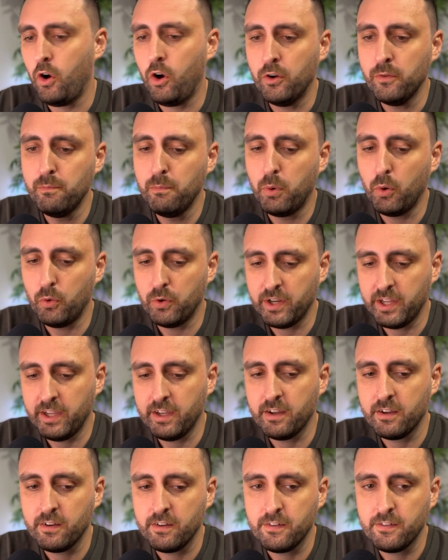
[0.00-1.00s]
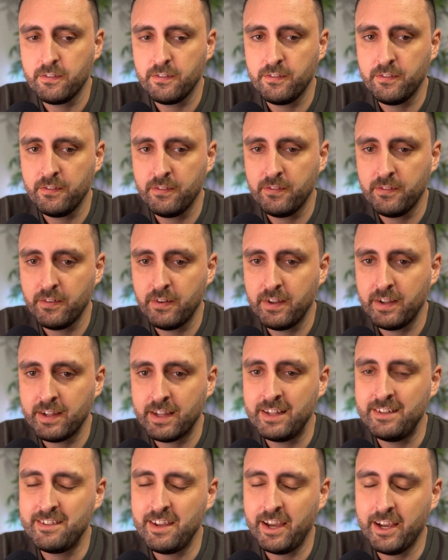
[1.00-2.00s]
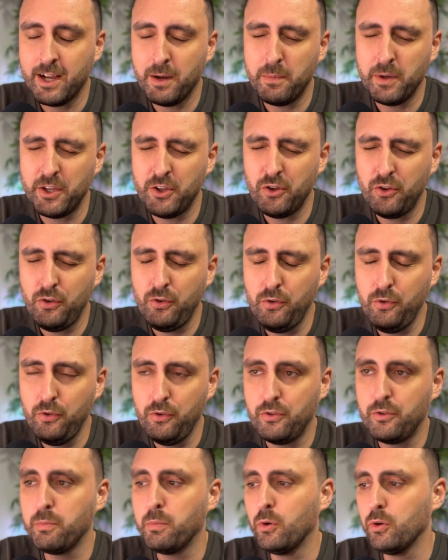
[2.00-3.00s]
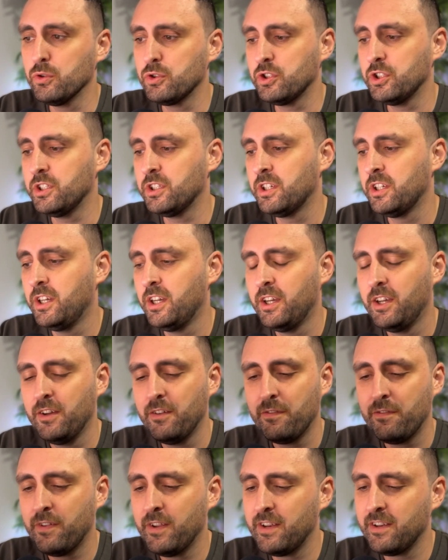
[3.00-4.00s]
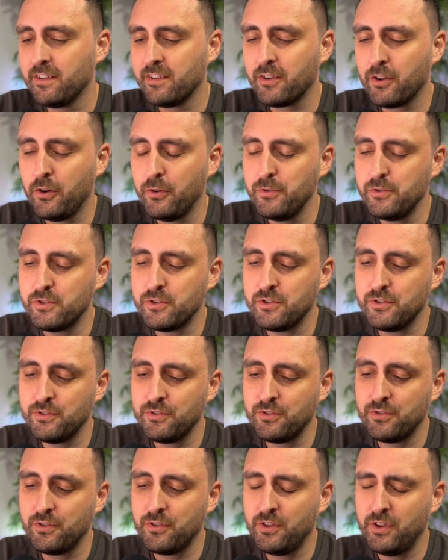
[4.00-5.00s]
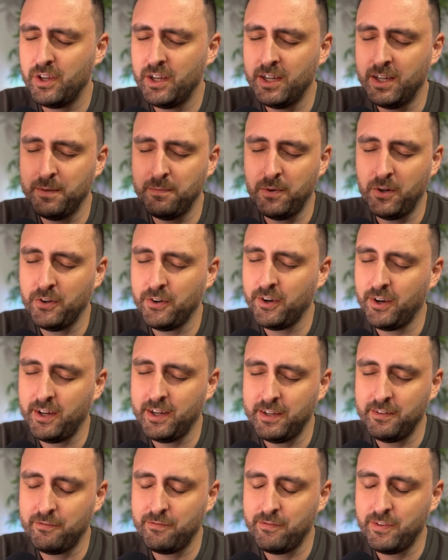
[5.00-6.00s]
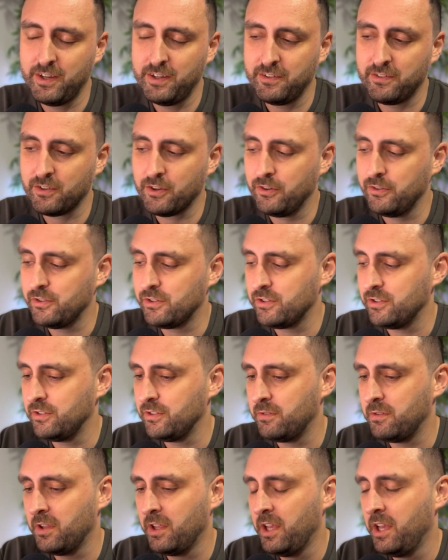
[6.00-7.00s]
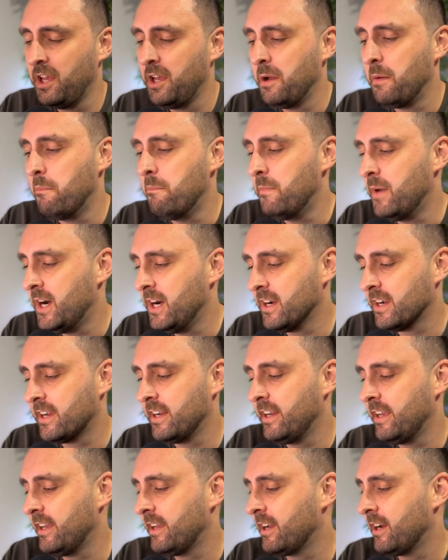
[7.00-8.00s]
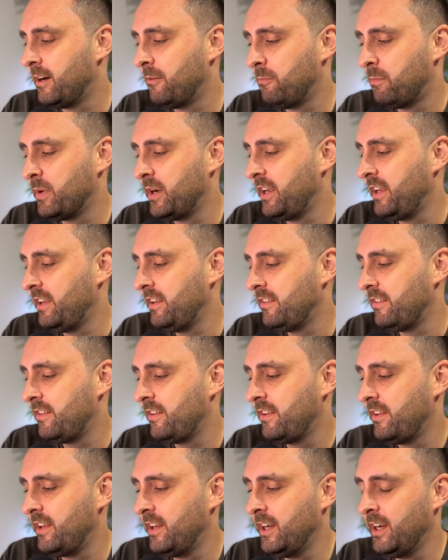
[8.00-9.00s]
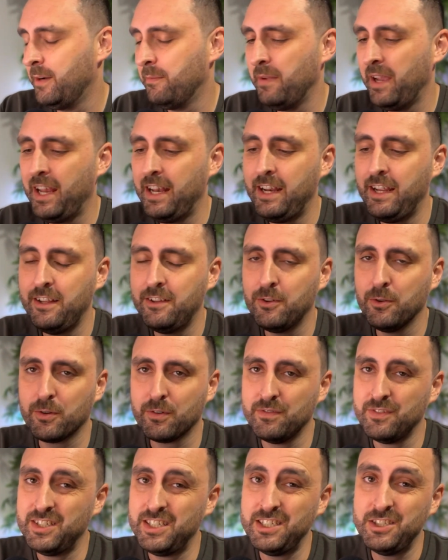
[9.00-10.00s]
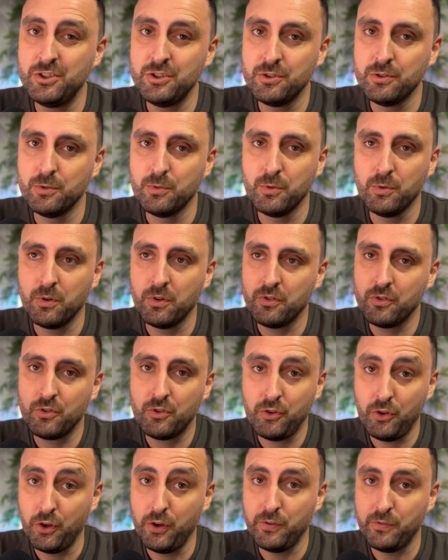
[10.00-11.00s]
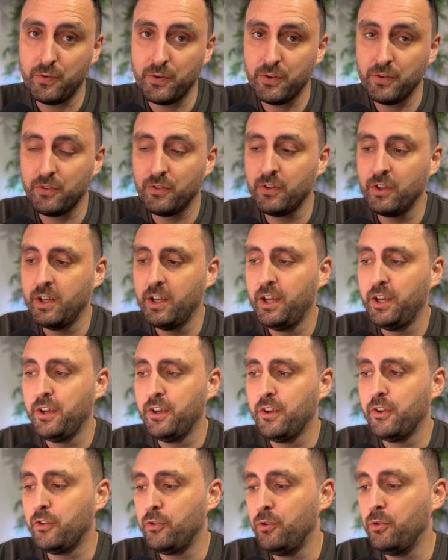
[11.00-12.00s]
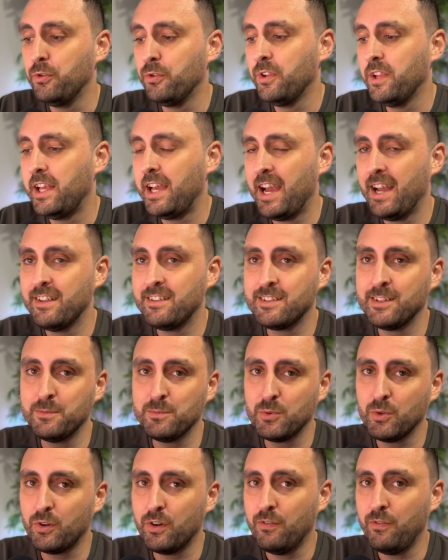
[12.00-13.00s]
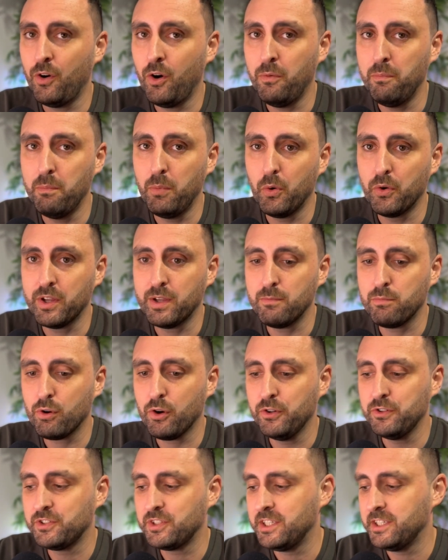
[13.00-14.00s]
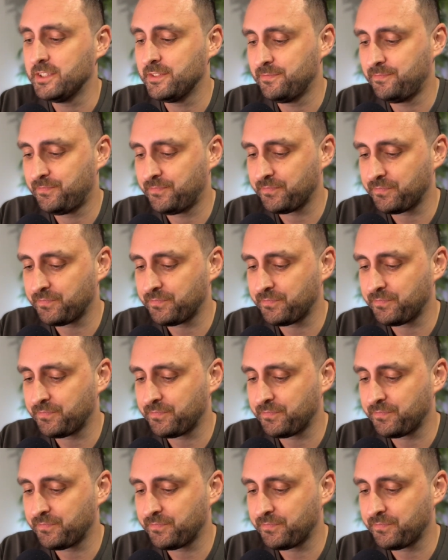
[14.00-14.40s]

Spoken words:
onboarding can take up a huge portion. Fitness coaches, online fitness coaches, marketing companies, any sort of digital service usually has some sort of onboarding process.